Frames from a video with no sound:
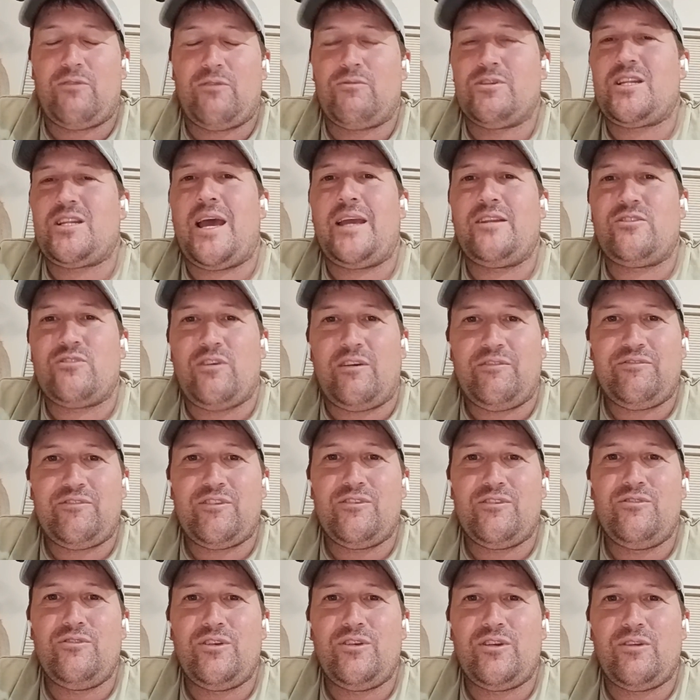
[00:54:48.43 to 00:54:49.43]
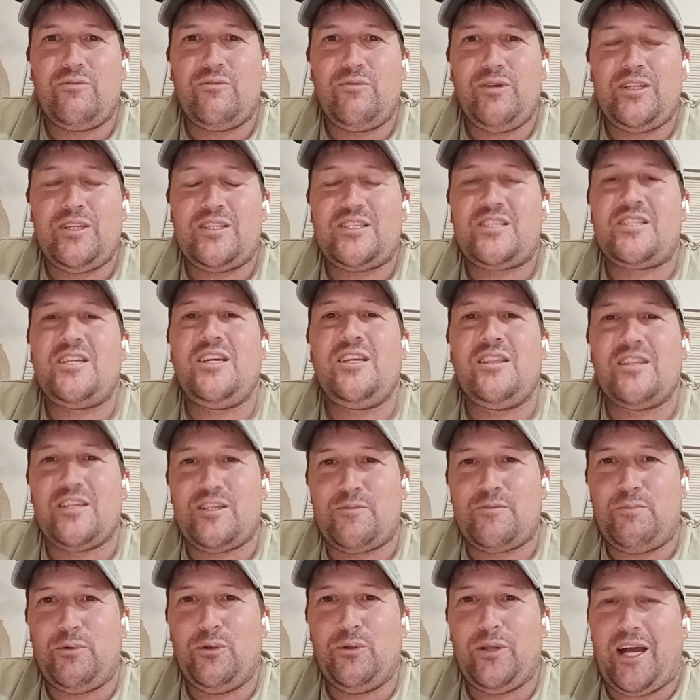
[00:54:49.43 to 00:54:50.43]
It was late afternoon and we'd seen
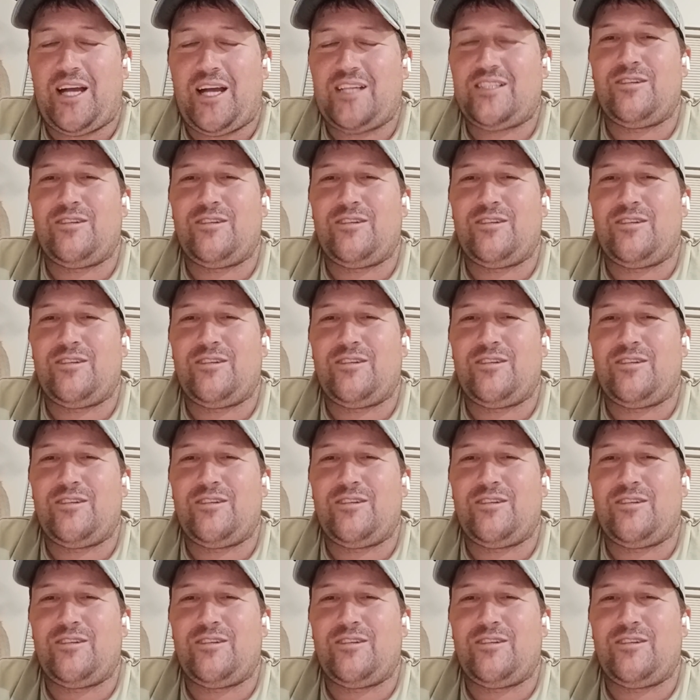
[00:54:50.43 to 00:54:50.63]
this bull.